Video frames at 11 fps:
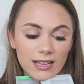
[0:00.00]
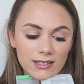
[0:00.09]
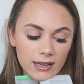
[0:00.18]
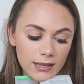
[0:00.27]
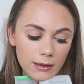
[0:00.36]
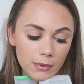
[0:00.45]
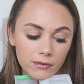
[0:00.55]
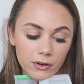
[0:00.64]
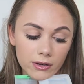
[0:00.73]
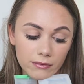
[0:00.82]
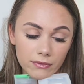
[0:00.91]
I say that, but I've
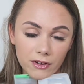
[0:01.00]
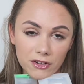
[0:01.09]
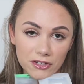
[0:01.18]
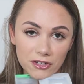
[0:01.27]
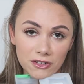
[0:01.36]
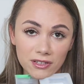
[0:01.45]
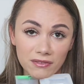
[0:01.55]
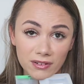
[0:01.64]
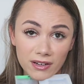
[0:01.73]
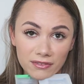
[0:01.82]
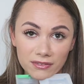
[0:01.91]
got another version,
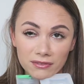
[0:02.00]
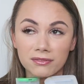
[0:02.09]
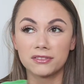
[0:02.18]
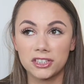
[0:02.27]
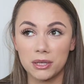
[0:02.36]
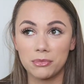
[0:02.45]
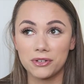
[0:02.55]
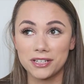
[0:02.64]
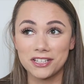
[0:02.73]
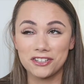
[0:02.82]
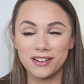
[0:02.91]
different shampoo and
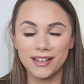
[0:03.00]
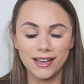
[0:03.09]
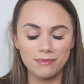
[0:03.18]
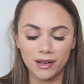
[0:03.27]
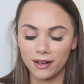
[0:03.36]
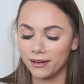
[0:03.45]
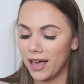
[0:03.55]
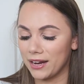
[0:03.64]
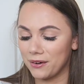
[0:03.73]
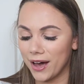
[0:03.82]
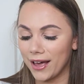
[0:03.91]
conditioner in here. But
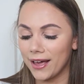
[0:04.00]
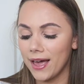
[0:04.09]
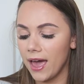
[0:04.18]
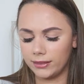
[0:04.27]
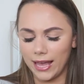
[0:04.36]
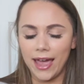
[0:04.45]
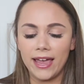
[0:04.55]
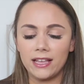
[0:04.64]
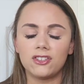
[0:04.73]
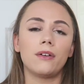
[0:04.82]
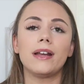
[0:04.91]
anyway,
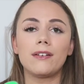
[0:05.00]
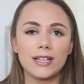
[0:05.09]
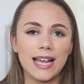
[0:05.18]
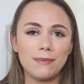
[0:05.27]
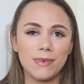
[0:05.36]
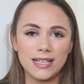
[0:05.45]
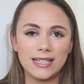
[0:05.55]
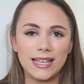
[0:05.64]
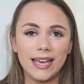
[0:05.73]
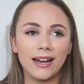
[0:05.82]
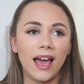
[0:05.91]
they don't irritate my
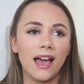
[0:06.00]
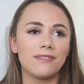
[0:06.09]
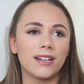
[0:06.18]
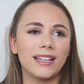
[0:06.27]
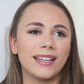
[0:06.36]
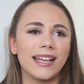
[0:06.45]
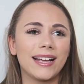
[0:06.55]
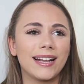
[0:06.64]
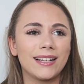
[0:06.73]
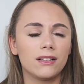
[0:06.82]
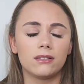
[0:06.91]
skin. I feel
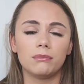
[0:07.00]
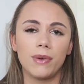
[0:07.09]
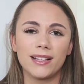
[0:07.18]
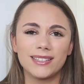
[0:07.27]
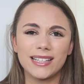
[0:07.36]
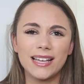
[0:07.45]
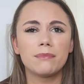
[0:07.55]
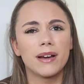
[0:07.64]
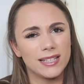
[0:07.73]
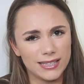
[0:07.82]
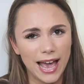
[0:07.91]
like my
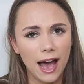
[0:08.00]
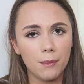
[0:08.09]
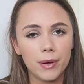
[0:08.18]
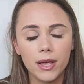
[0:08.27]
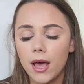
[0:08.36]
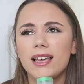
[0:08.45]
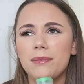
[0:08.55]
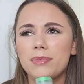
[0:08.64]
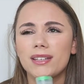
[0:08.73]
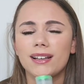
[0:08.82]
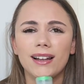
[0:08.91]
scalp
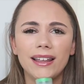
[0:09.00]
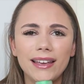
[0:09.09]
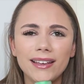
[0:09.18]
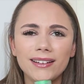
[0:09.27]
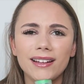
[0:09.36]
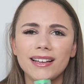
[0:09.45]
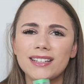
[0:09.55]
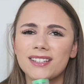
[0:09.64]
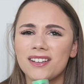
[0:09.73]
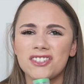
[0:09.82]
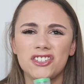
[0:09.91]
keeps it clean. Like, it
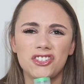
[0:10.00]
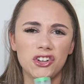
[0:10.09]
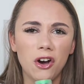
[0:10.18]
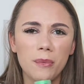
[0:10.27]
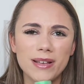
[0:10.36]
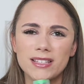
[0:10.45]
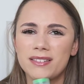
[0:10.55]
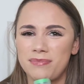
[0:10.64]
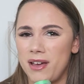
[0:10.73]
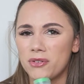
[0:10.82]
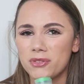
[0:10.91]
does the job. It
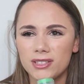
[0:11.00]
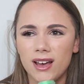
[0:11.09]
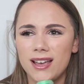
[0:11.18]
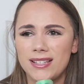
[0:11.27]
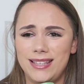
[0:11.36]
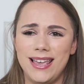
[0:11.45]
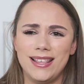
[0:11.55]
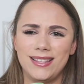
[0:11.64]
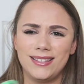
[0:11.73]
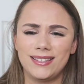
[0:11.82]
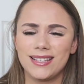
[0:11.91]
smells nice.
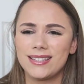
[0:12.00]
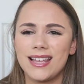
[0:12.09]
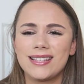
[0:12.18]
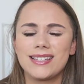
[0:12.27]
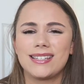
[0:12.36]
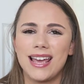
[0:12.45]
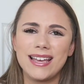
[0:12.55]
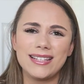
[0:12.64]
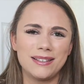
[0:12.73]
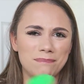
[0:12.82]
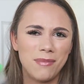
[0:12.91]
The scent
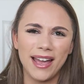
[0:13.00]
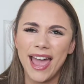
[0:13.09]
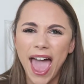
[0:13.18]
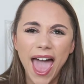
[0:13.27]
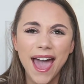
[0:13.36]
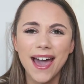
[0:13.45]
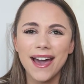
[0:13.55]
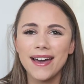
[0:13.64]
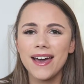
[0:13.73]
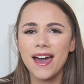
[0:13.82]
stays in my hair.